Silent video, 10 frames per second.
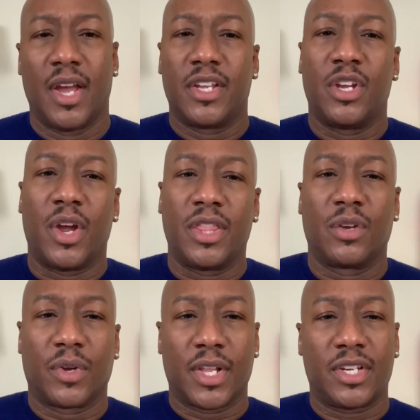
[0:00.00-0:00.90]
You're in the
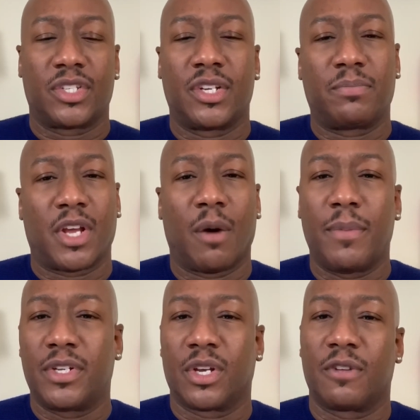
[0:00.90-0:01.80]
relationship to help
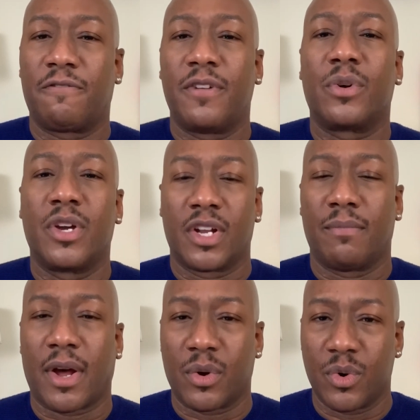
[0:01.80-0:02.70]
each other feel good
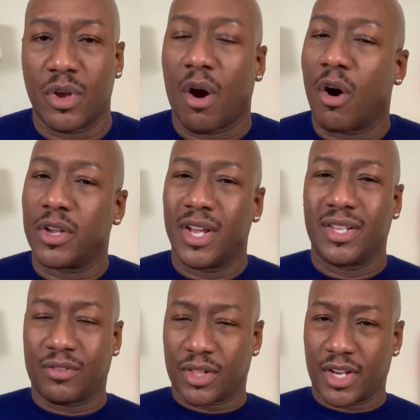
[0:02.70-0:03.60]
about who you are. You're in
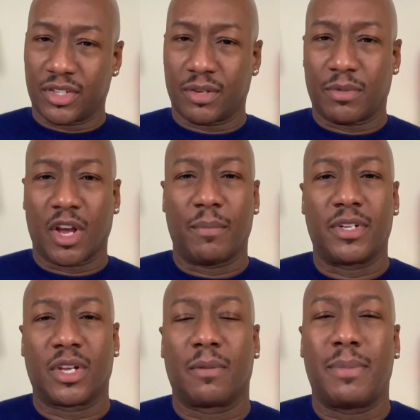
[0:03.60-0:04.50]
the relationship to help
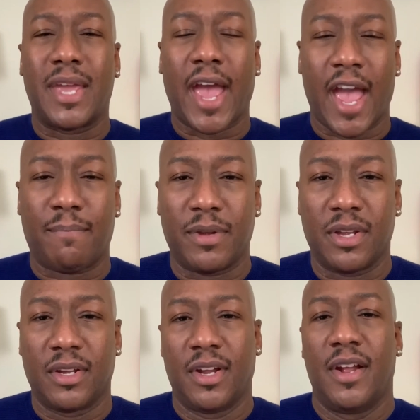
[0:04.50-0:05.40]
each other be happy.
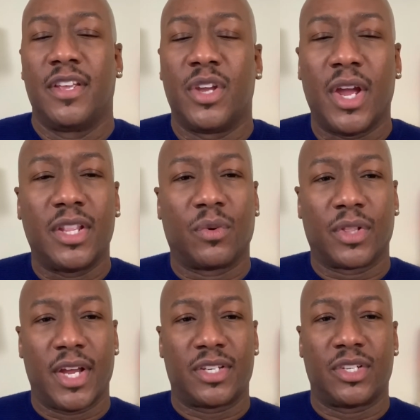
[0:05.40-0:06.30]
You're in the
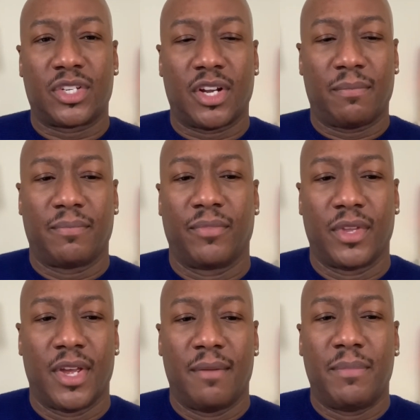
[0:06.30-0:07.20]
relationship
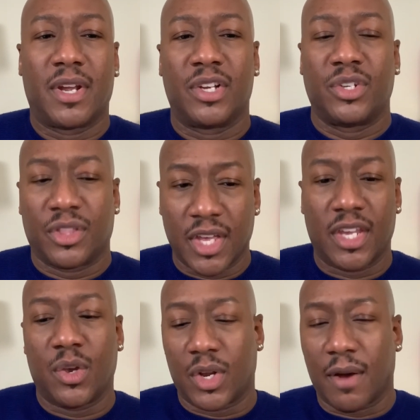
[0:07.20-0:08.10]
because you
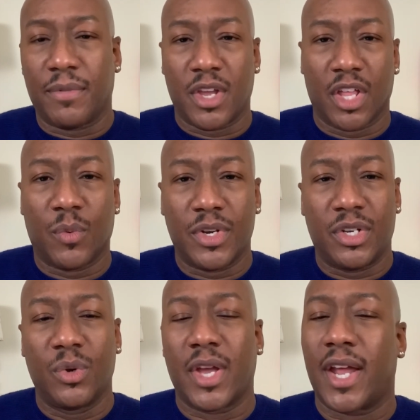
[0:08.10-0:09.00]
think you can help the other one
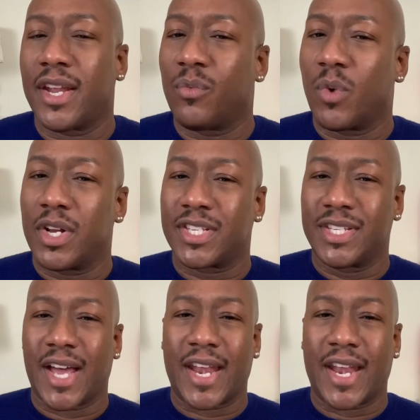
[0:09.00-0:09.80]
do that. And when it's not